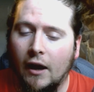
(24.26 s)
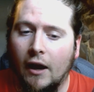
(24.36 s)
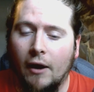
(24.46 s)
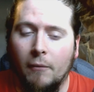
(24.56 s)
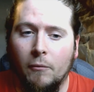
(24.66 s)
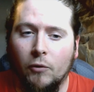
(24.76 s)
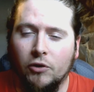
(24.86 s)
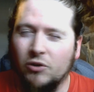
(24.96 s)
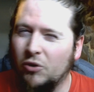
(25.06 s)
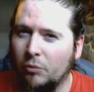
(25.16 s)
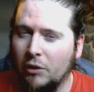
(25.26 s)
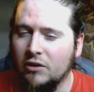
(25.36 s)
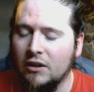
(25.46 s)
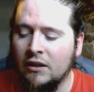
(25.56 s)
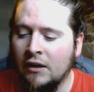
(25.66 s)
We're just too
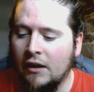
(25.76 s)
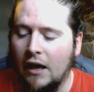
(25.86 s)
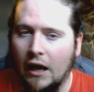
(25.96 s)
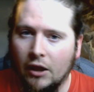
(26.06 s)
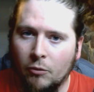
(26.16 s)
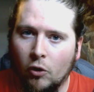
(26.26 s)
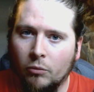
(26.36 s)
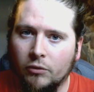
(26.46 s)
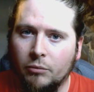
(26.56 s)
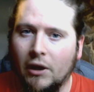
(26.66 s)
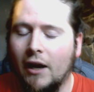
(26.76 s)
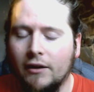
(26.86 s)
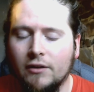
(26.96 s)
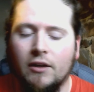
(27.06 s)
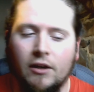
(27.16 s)
busy at the moment,
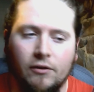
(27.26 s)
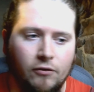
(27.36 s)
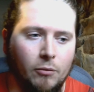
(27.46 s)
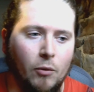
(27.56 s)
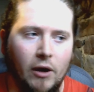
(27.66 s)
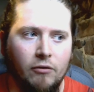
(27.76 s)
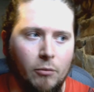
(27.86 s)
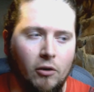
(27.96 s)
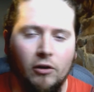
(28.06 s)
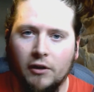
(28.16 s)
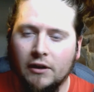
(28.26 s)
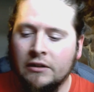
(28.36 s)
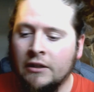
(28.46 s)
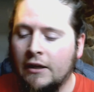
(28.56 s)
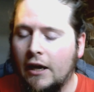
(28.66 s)
behind the scenes, from away from all of
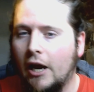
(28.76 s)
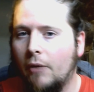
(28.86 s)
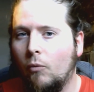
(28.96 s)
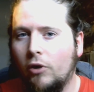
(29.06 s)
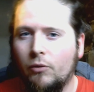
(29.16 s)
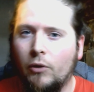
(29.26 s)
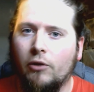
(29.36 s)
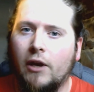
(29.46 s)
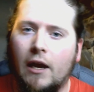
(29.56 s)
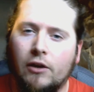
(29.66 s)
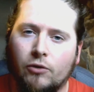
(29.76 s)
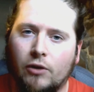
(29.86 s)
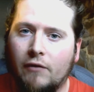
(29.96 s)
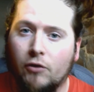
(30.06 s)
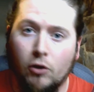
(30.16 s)
this. What you will get is
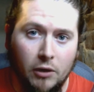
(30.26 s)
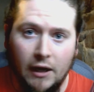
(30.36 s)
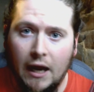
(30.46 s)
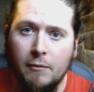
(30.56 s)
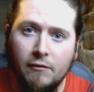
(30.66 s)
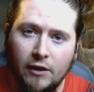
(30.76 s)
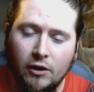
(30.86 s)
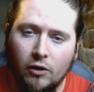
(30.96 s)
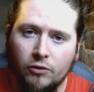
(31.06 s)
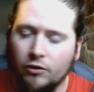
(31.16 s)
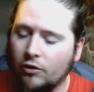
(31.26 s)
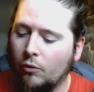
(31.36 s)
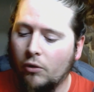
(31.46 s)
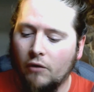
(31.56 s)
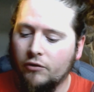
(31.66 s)
you'll have a couple of gaming videos,
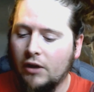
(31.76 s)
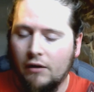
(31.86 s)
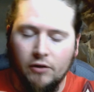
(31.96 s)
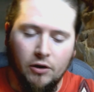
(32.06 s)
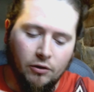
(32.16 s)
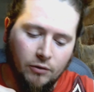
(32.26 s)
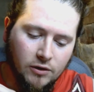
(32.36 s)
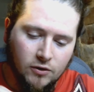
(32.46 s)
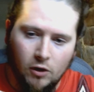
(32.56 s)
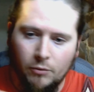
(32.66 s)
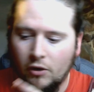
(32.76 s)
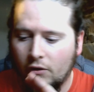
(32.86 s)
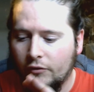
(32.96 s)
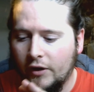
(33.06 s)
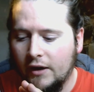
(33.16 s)
so we'll obviously have another installment
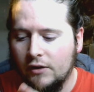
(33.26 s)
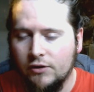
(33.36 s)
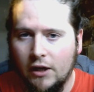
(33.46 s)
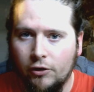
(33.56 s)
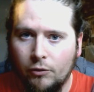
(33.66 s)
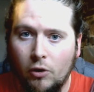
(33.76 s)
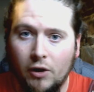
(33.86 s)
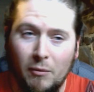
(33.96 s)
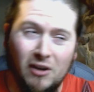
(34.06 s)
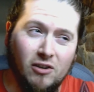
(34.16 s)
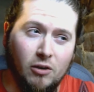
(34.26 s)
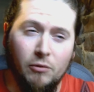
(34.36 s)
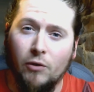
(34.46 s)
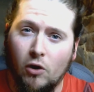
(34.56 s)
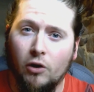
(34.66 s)
of a Zelda one. I'm actually going
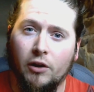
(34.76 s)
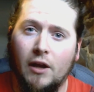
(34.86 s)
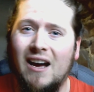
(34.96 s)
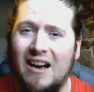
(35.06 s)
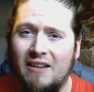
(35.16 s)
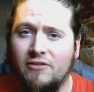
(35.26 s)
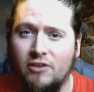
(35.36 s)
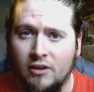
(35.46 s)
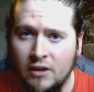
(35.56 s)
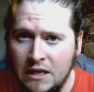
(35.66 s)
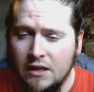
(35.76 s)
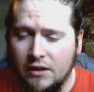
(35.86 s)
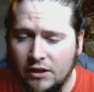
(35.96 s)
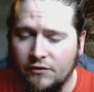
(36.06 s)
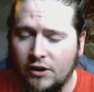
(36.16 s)
to be recording that after
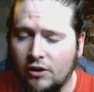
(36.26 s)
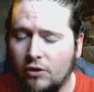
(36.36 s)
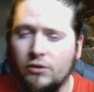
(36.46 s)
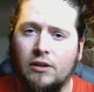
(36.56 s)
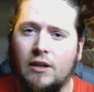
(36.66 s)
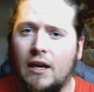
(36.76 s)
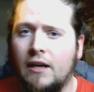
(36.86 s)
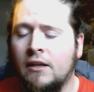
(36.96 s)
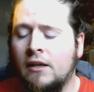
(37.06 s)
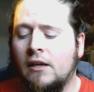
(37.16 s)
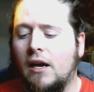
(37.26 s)
this video today.